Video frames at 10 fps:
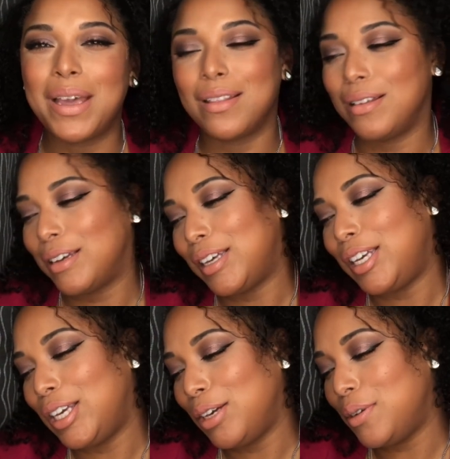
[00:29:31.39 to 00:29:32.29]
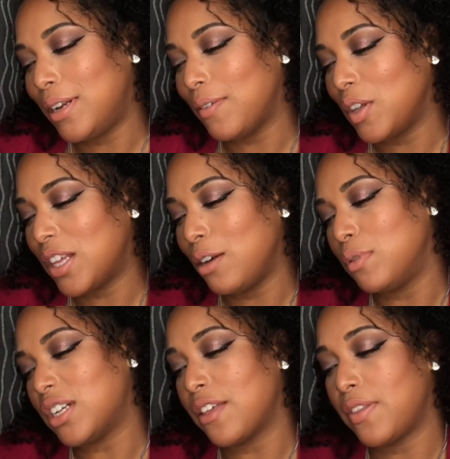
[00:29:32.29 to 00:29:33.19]
make it look cute and everything,
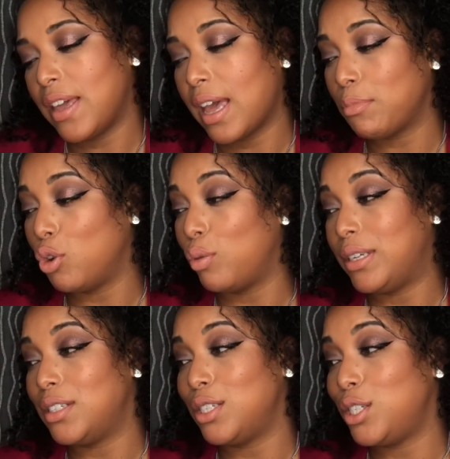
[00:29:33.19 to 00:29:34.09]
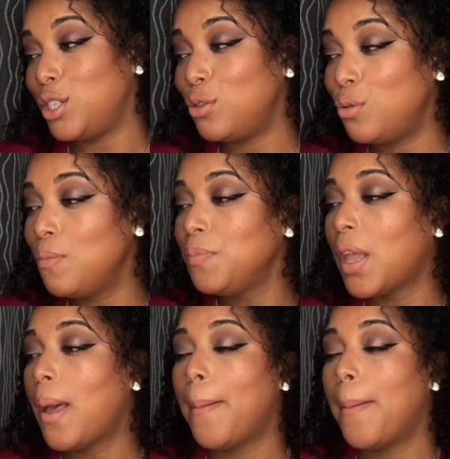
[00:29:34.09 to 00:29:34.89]
which I think I'm going to do.